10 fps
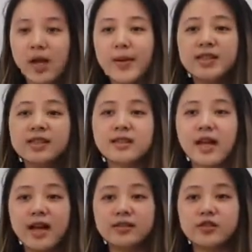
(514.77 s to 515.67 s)
Amazon
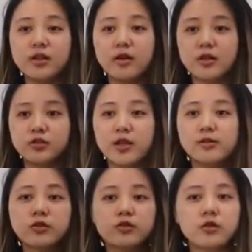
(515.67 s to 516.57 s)
has
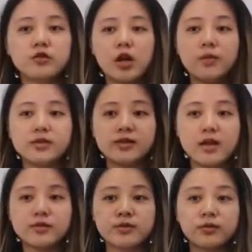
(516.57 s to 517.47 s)
achieved short-term
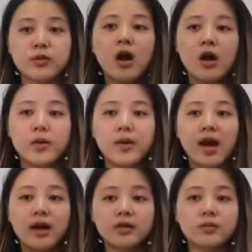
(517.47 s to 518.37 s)
success through
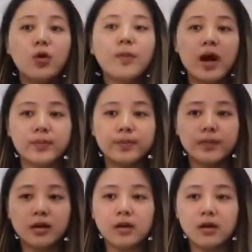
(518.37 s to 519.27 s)
applying mobile
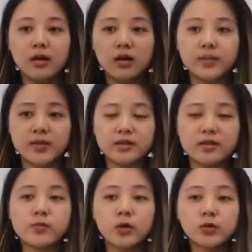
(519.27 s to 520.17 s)

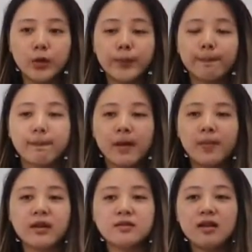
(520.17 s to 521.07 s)
business model.
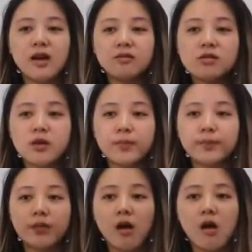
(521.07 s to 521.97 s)
But in the long term,
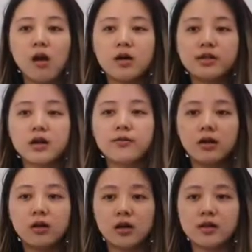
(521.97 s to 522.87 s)
achieve
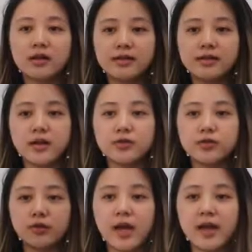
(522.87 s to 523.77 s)
success
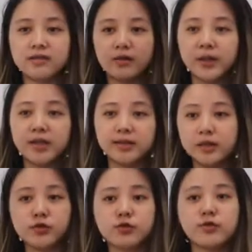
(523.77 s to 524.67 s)
should have
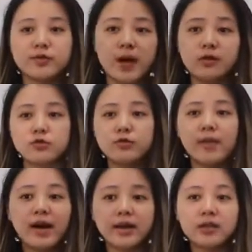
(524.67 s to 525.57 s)
ability to respond to
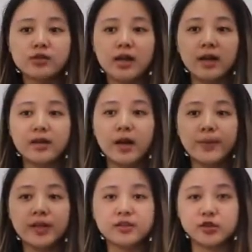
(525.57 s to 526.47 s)
market and
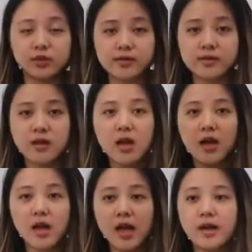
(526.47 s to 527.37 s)
competitors.
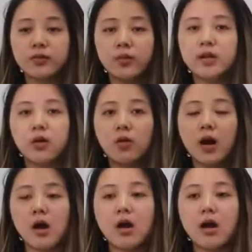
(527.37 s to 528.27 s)
And we know
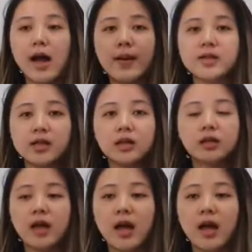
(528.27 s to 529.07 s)
Amazon